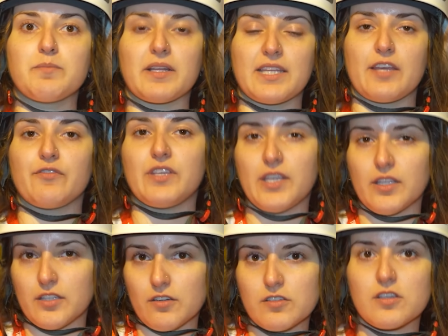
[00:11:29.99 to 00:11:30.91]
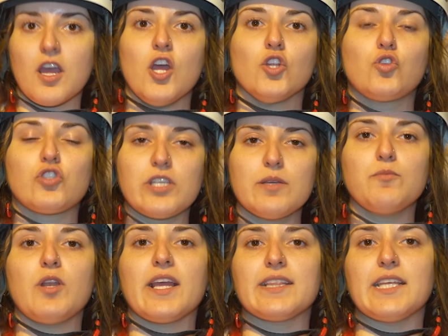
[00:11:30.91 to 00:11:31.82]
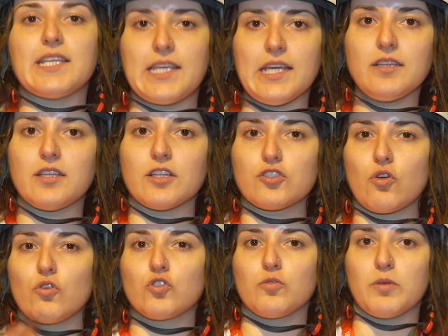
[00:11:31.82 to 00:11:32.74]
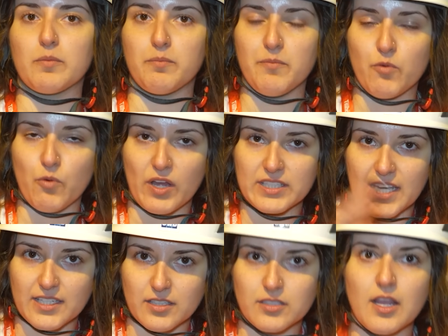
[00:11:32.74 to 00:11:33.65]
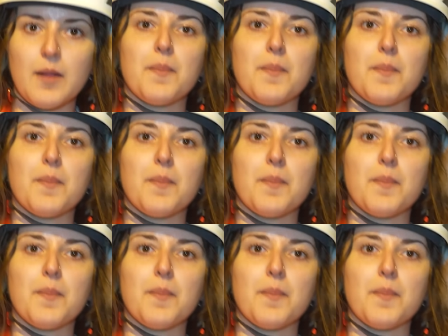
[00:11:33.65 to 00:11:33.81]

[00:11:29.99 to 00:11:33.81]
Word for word: but have heaters to simulate the heat that's going to be radiated